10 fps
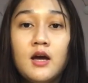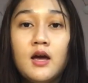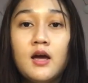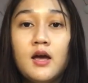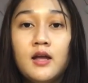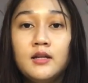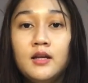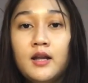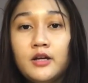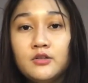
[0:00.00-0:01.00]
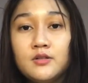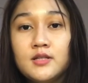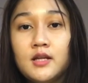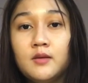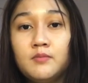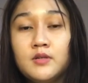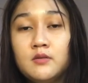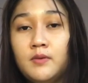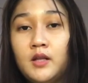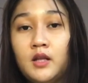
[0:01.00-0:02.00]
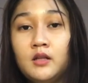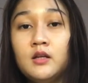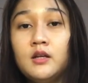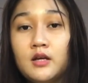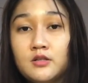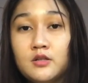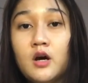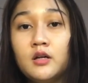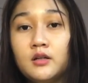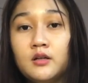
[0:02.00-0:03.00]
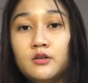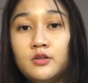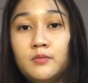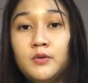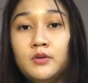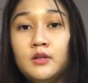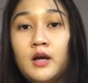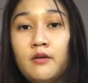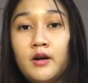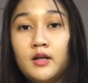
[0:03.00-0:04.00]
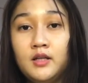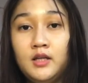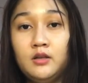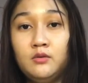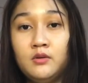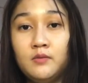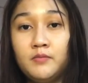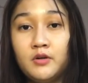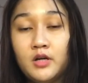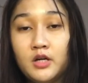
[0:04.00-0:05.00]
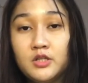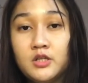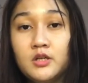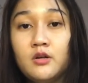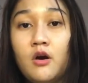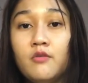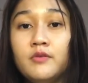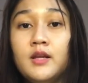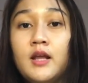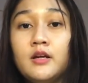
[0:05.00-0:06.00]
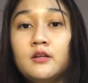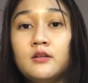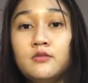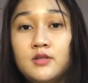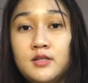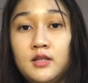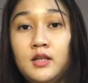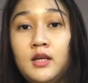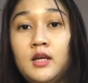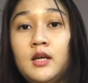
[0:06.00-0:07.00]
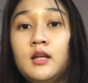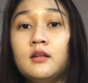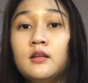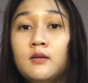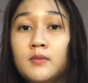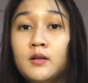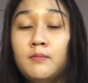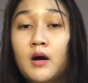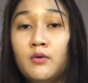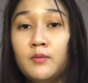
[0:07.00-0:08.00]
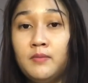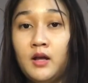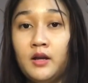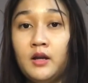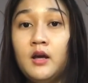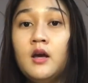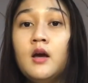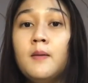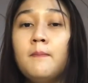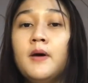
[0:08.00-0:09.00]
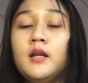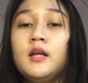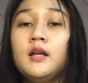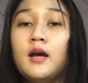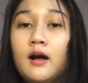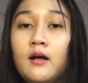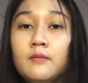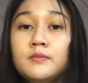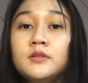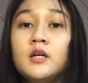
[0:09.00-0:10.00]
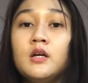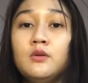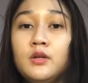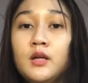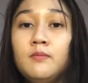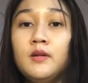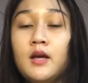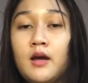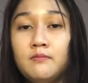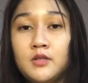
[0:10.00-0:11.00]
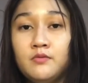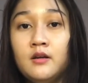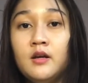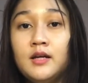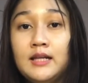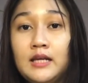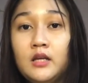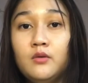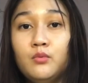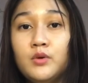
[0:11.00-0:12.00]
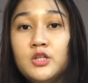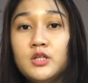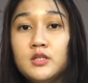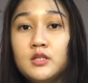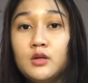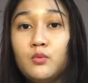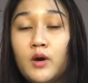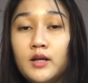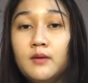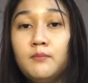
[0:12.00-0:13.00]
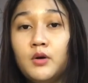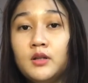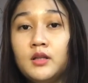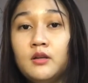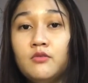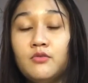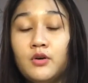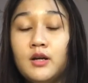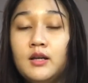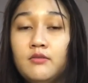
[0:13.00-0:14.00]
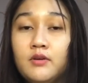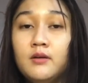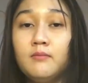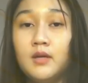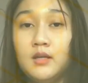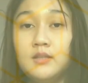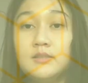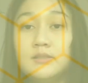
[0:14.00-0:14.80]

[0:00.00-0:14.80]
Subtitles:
An electrostatic precipitator does not contribute directly to the production of electricity in the thermal power plant, but it helps to keep the atmosphere clean, which is quite important for living beings.